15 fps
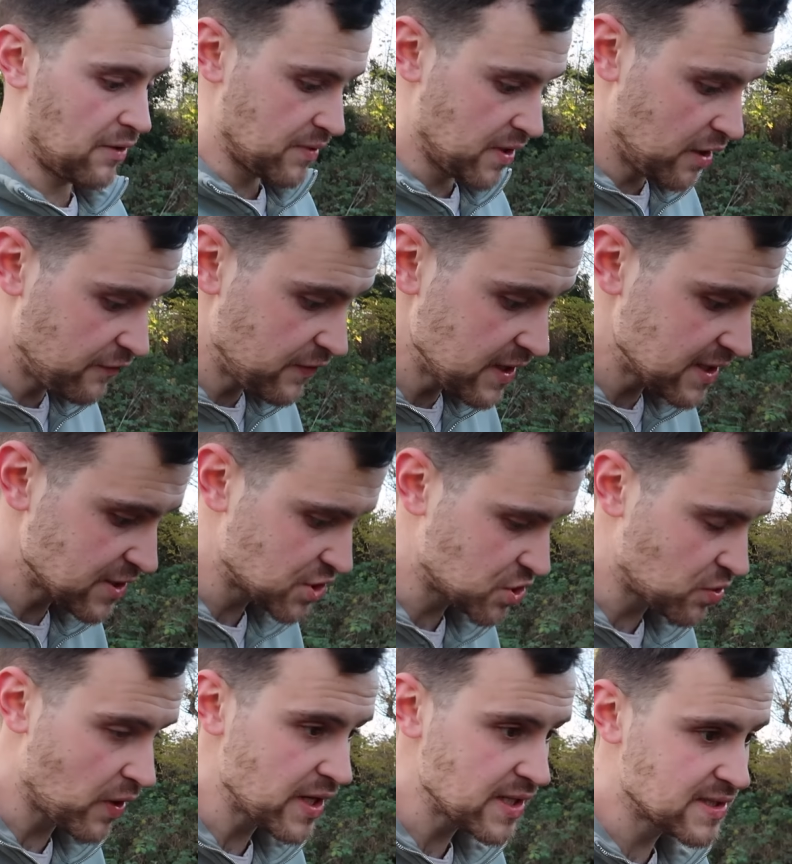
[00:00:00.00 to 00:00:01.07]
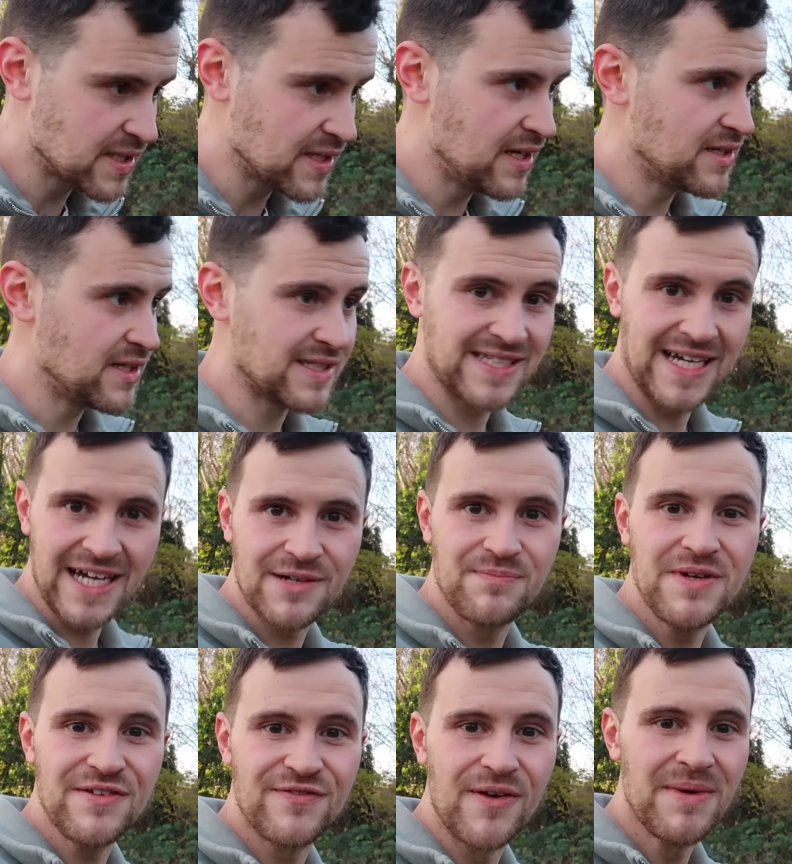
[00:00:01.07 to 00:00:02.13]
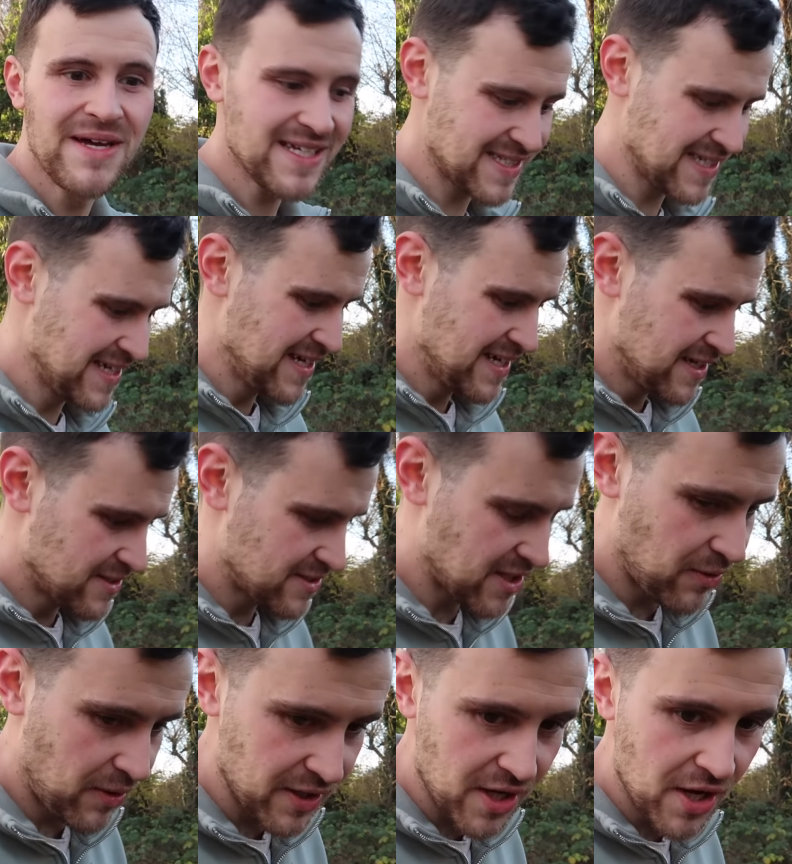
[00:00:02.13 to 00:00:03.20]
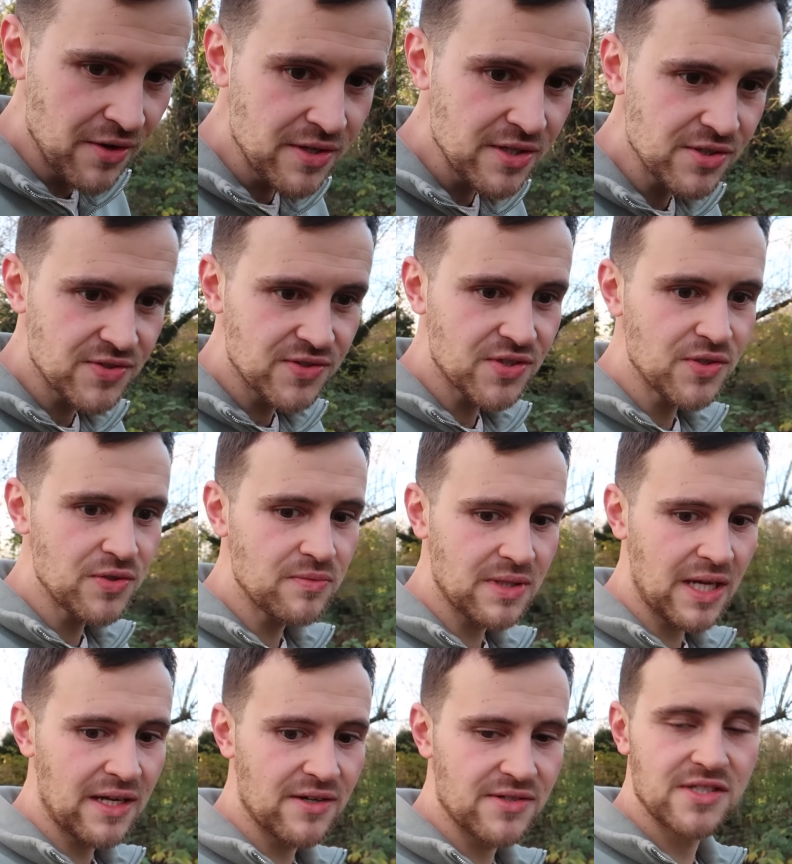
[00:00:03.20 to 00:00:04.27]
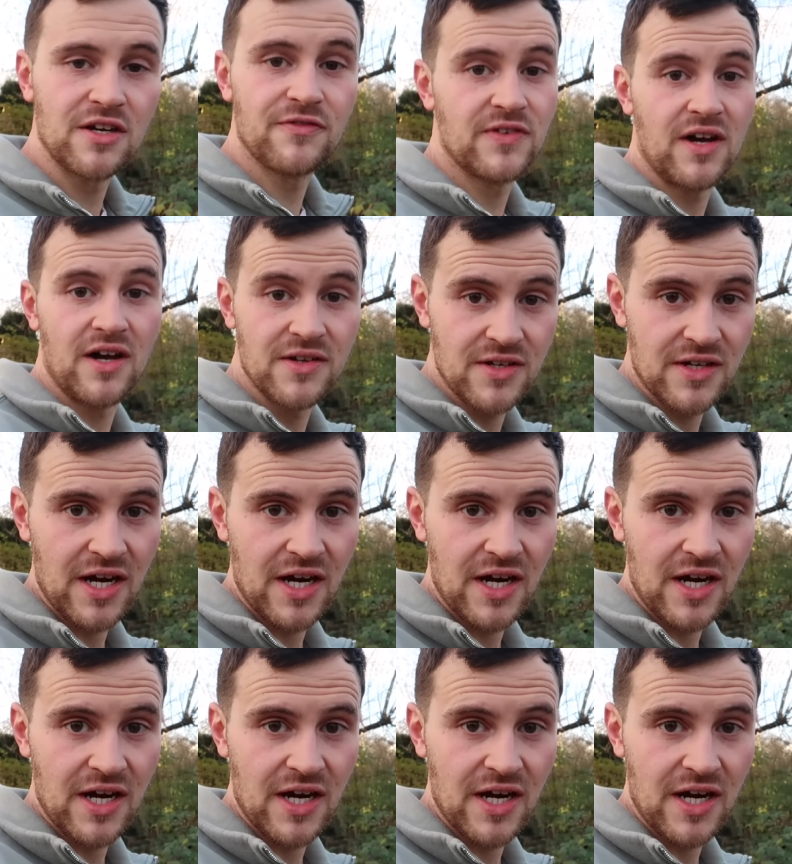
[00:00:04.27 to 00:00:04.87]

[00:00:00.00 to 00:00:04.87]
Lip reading: nothing has tried to attack me from it, so I can only assume that there's nothing under